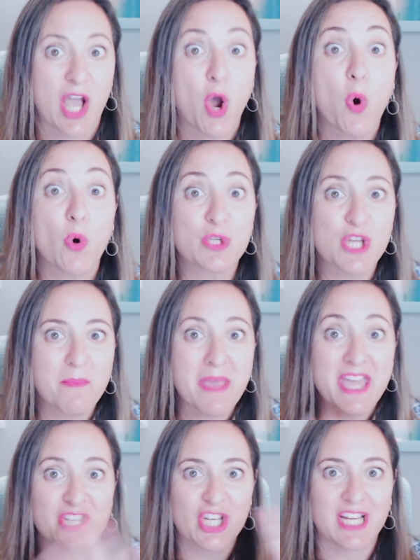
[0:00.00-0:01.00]

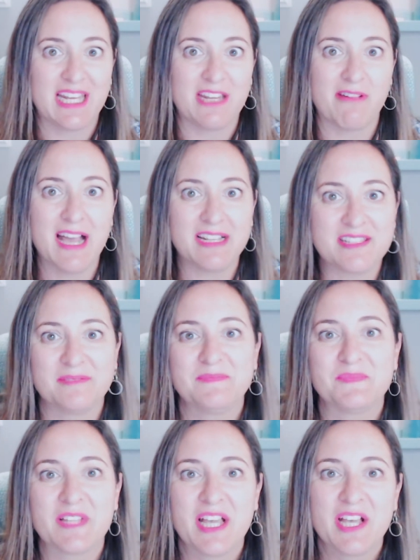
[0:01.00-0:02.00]
Automagically, right?
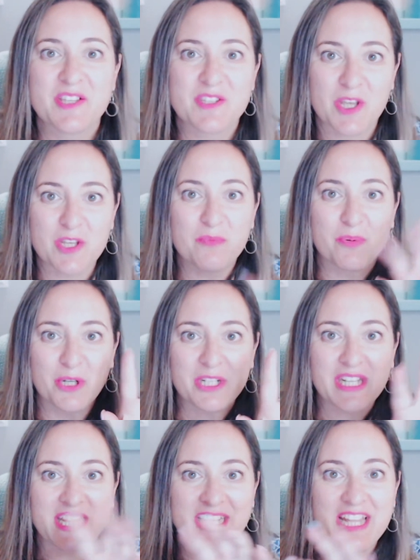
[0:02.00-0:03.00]
So you put
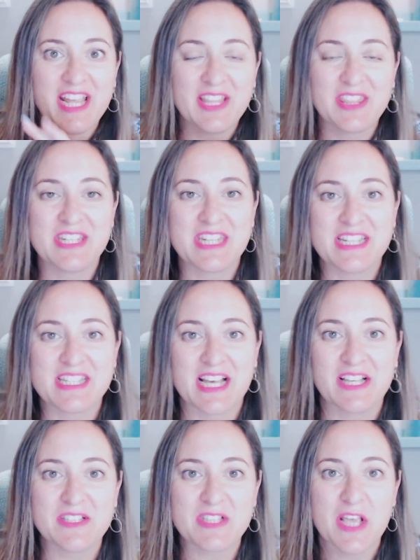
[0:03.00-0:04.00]
in the
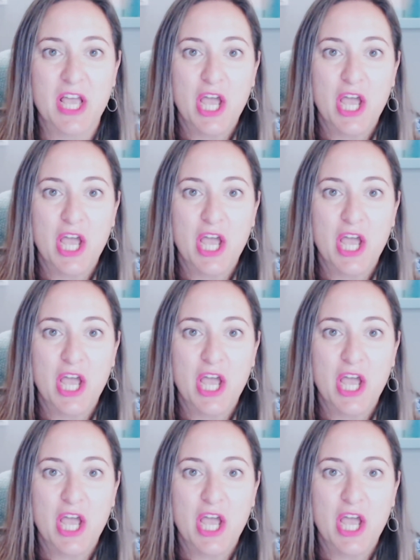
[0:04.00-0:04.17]
details,